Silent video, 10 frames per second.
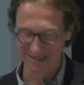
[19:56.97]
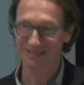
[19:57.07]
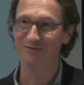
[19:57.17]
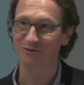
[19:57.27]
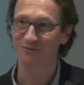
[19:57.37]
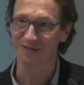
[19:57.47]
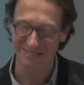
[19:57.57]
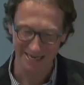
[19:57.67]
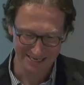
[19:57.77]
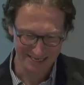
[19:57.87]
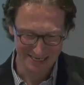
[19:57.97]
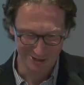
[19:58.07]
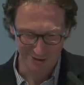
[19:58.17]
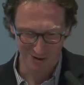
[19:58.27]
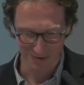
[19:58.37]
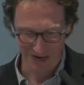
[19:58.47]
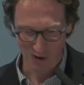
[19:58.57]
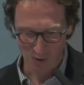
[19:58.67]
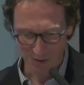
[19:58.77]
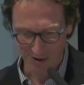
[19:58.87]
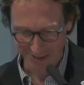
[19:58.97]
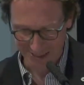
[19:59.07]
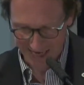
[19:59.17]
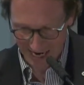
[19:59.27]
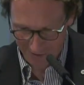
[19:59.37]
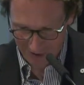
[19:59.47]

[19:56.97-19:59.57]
That's what we say in German. I hope you understand